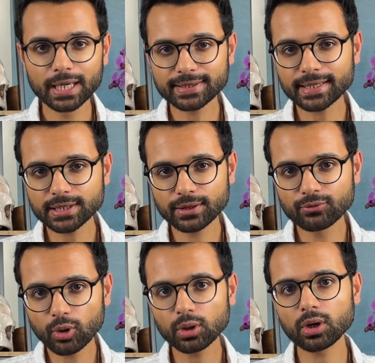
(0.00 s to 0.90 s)
Essentially, the
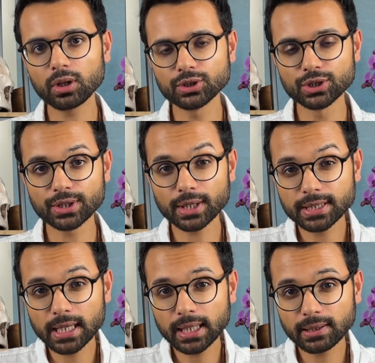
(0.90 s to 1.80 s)
Royal Colleges are
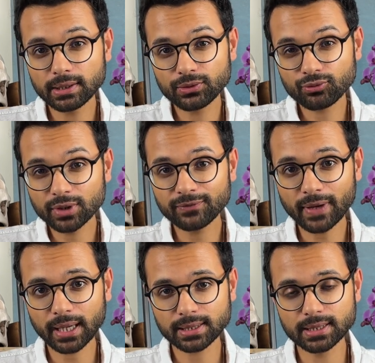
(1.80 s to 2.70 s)
taking these 3
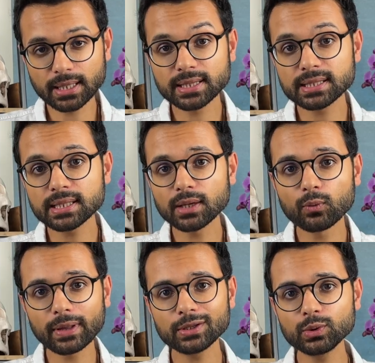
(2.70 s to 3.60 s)
factors and seeing
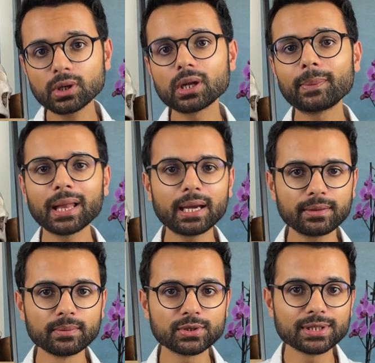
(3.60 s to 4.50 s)
whether you can apply
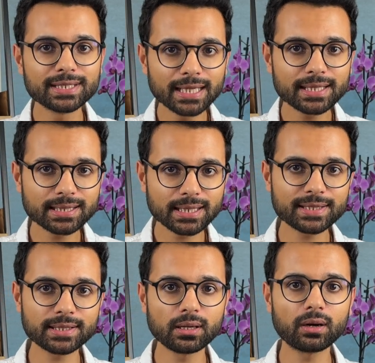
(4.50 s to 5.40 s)
them to day-to-day
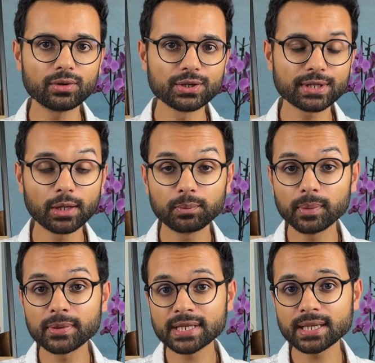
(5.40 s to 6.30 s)
scenarios that you'd be
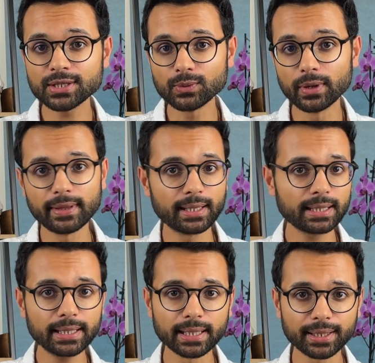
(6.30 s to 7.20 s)
presented with in
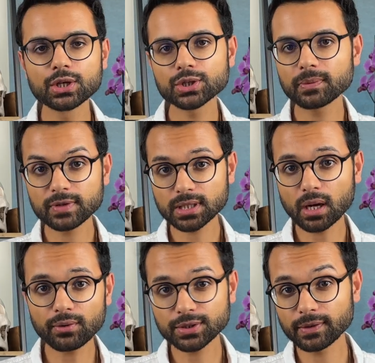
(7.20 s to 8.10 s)
clinic. Some of the
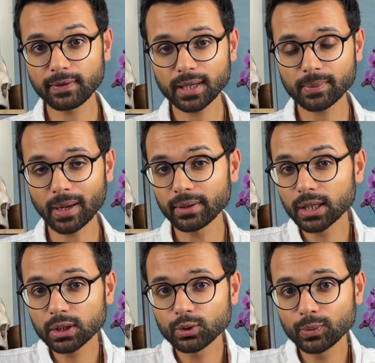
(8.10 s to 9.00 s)
scenarios to think about
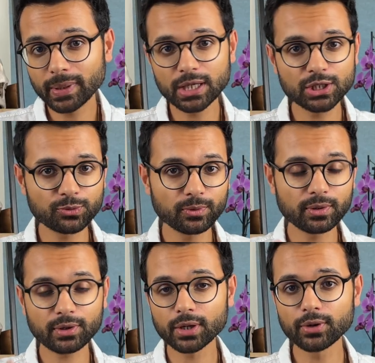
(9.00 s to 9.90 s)
include patients with
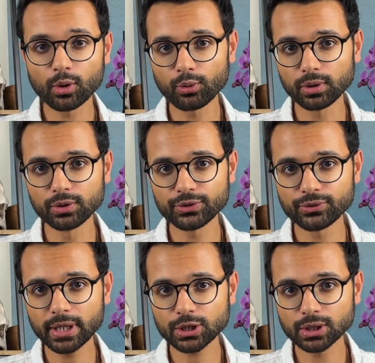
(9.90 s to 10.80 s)
recurrent oral
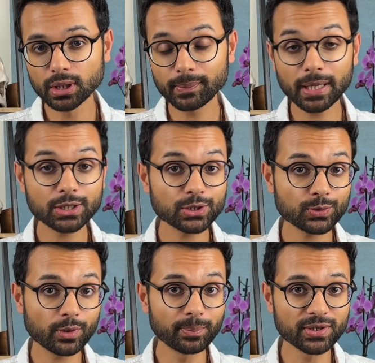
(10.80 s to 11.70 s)
ulceration, patients
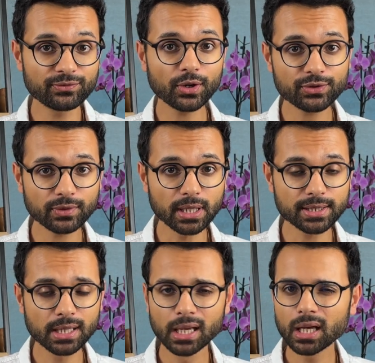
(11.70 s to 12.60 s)
who are on
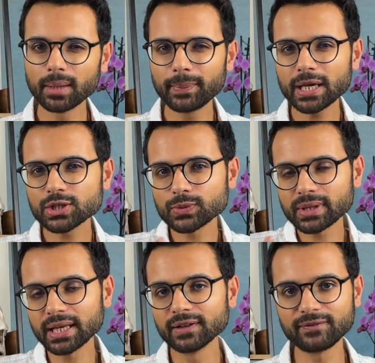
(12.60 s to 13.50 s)
bisphosphonates, and patients
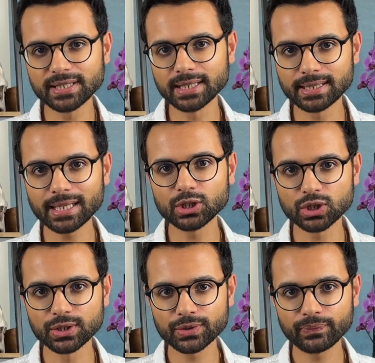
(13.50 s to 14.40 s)
with ill-fitting
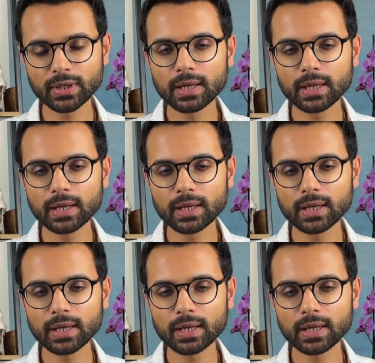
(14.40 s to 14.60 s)
dentures.